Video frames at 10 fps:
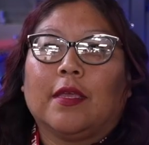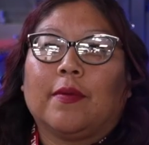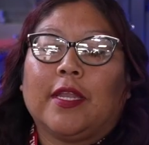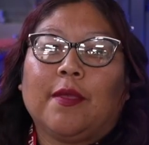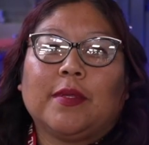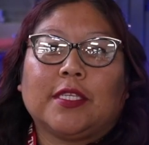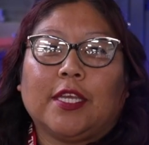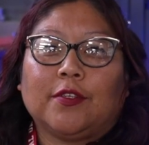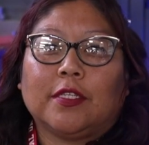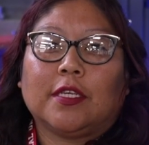My name is
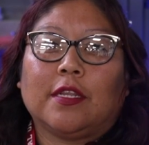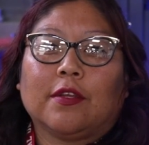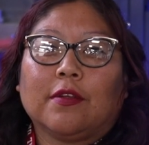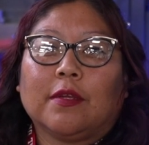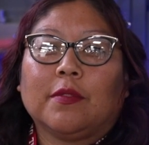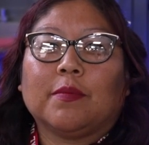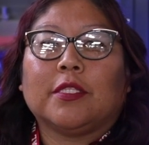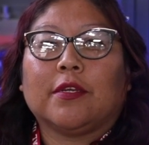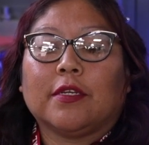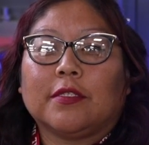Adrienne Teneker. I'm the
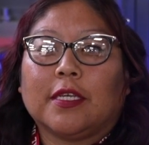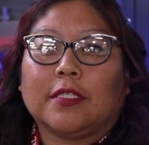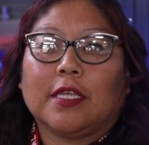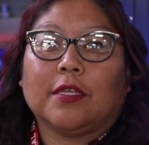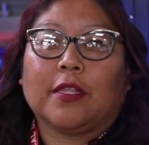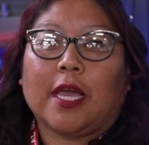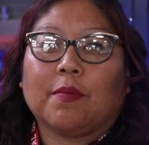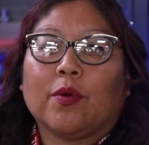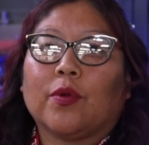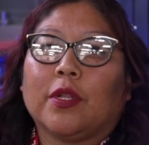Material Testing
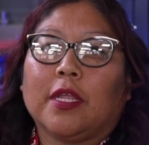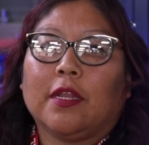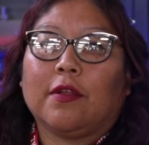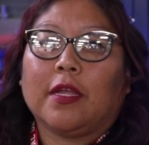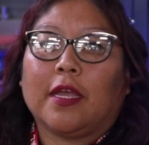Lab Coordinator